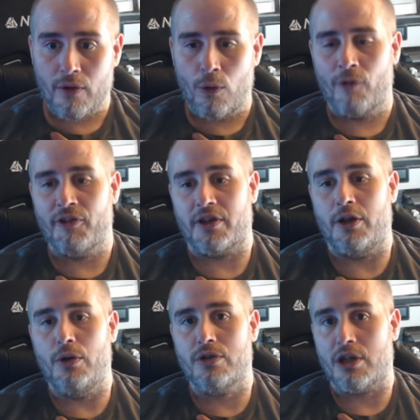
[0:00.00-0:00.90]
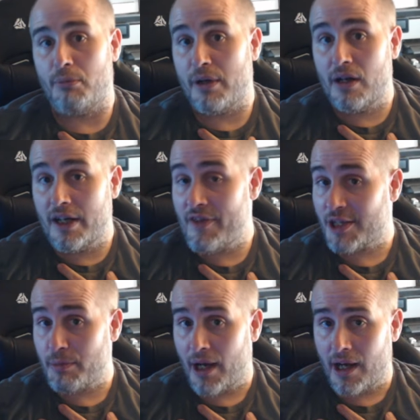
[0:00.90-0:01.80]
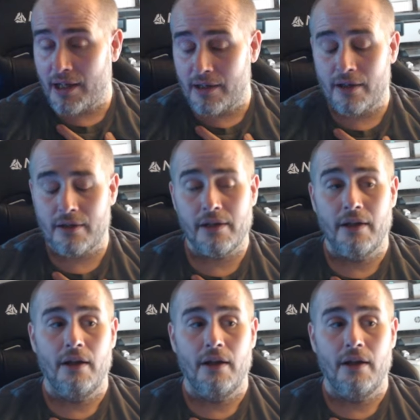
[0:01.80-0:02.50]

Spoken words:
or if it's a huge community that's behind it.